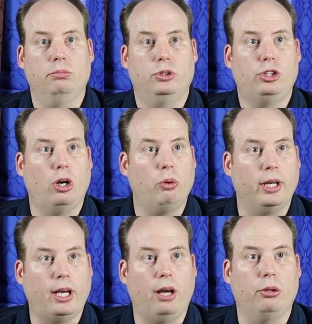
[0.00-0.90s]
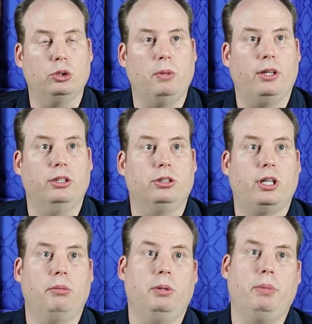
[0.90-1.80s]
showing how those methods
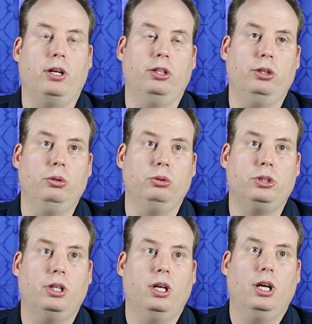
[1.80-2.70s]
can be better used,